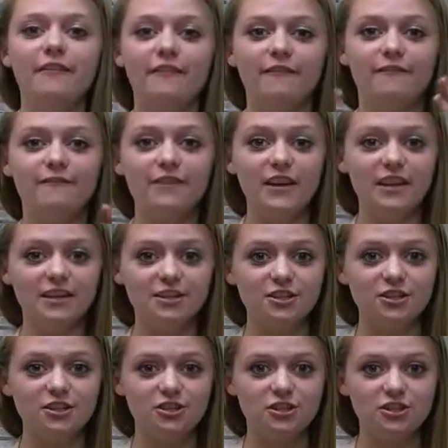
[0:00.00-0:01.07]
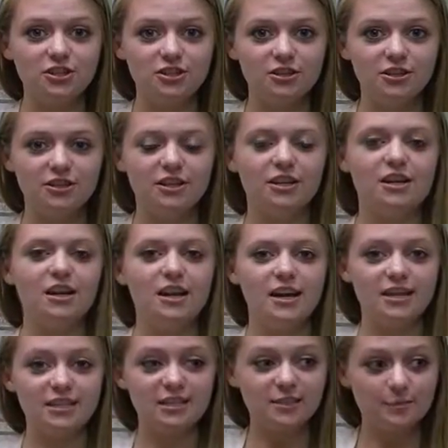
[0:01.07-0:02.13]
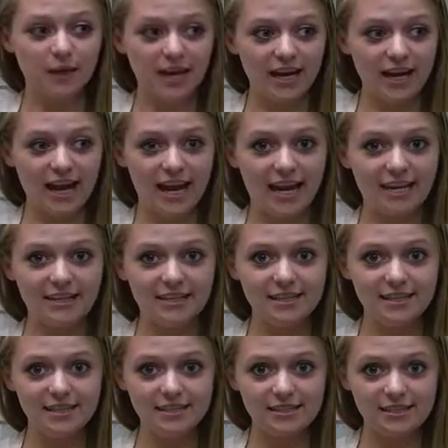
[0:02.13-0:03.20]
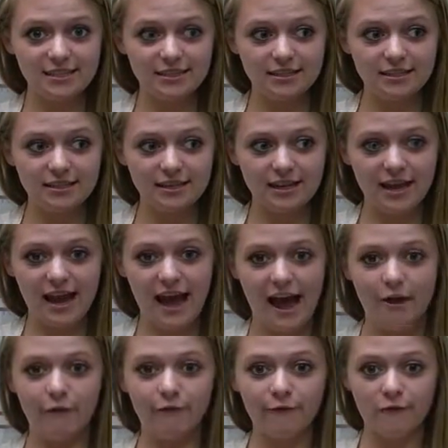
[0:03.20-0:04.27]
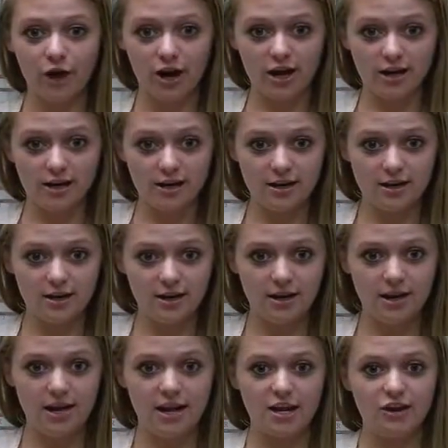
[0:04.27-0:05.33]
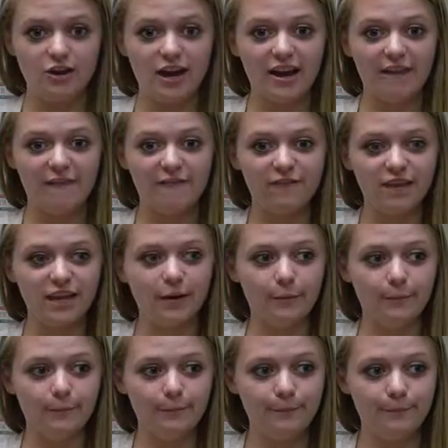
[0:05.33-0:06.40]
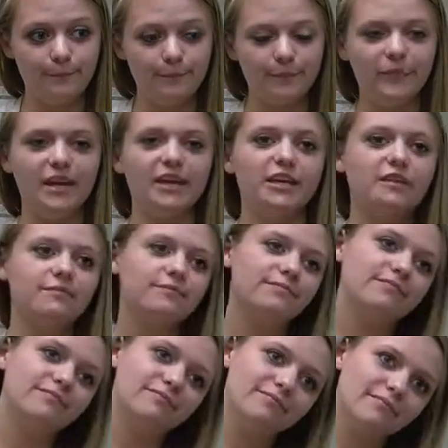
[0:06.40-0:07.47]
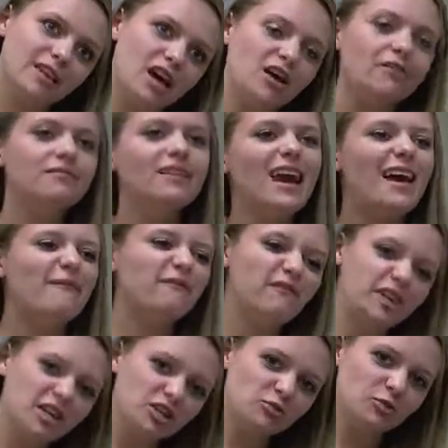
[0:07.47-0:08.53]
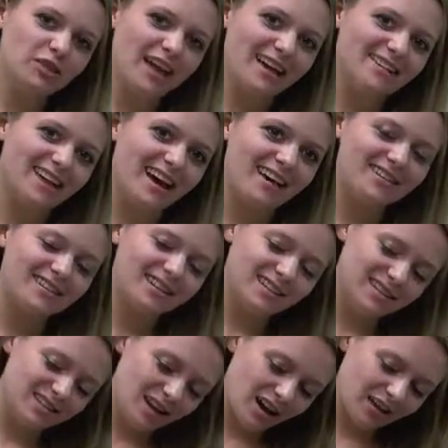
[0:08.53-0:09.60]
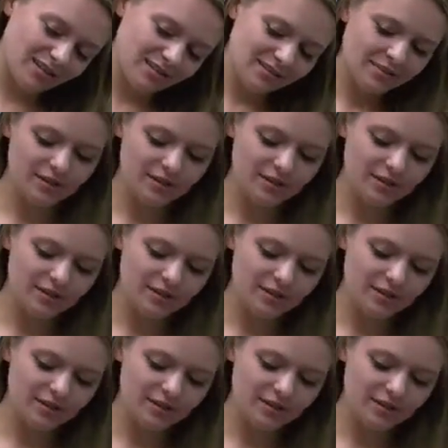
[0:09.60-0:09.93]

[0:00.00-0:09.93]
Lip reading: Finished is splayed hands out in front and you kind of flick them. Like, oh, yeah, I'm finished with that task. It's done.